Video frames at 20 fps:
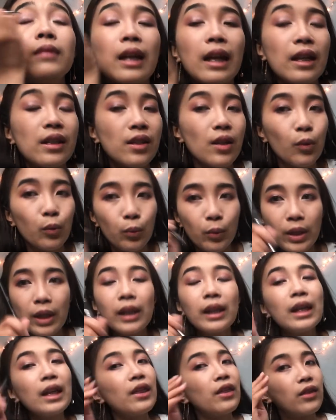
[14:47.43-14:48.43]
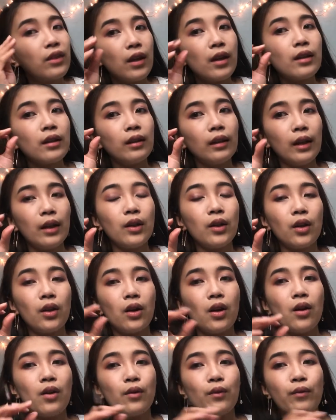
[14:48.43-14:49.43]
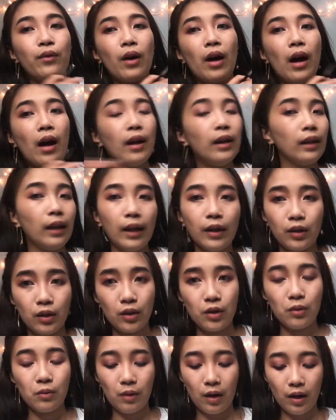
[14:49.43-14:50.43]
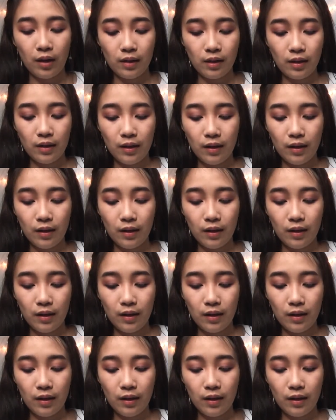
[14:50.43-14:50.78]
It's a really thin layer of eyeliner, you guys.